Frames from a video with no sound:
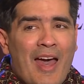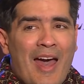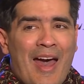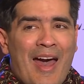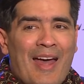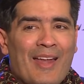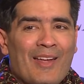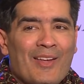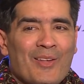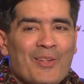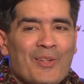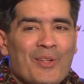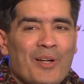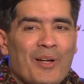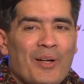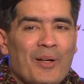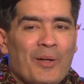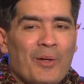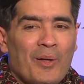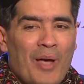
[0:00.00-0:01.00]
And
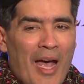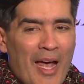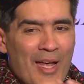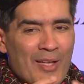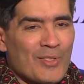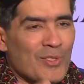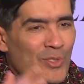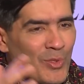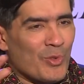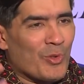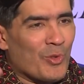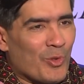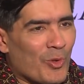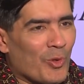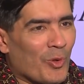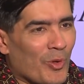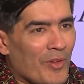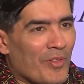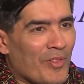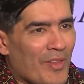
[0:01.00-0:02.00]
uh, as you
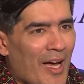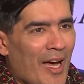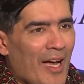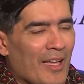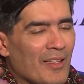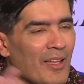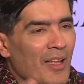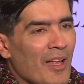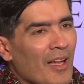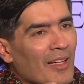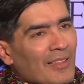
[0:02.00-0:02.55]
grow in that,